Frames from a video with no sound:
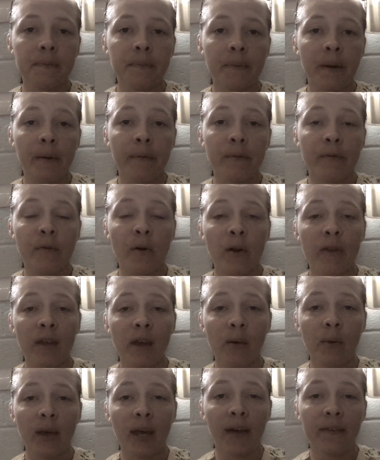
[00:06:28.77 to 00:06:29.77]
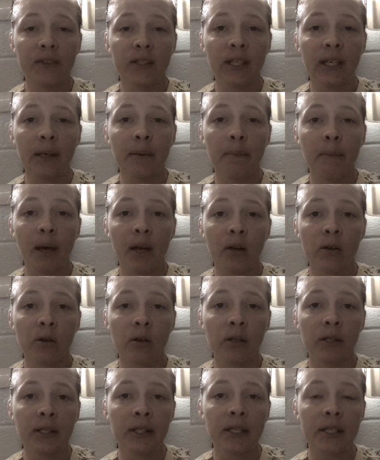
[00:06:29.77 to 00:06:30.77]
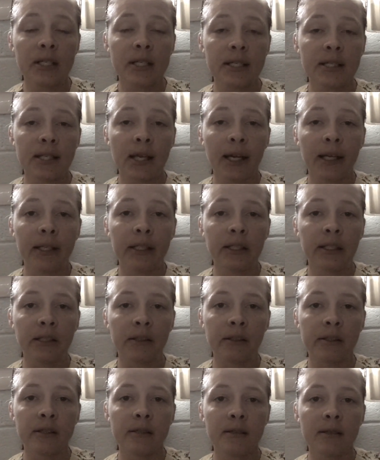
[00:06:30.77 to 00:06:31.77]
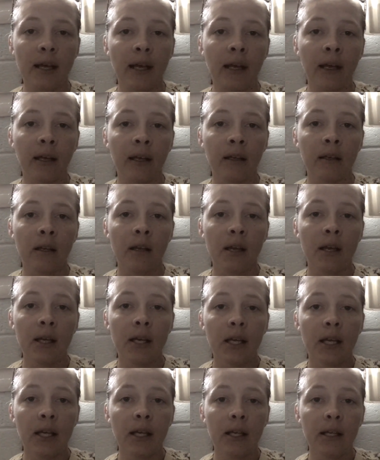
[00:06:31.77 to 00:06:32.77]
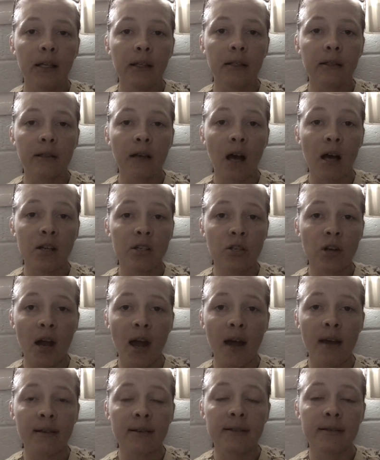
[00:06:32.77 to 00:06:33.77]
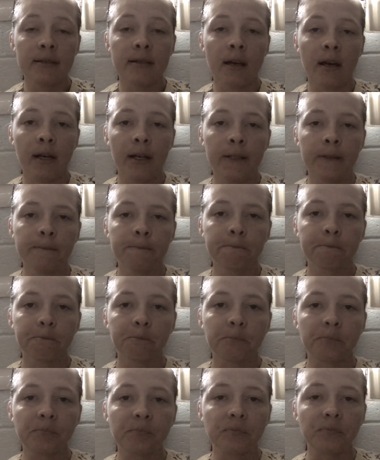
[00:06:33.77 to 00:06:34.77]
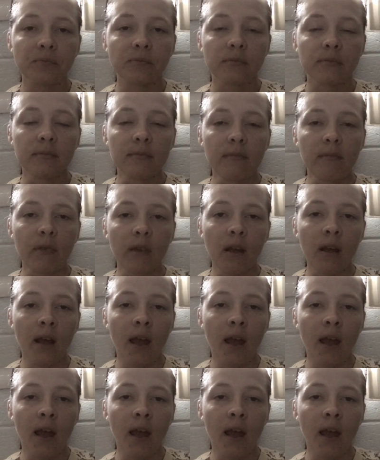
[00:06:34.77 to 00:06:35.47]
But before then, we have to get medical clearance, site clearance, and contracts done.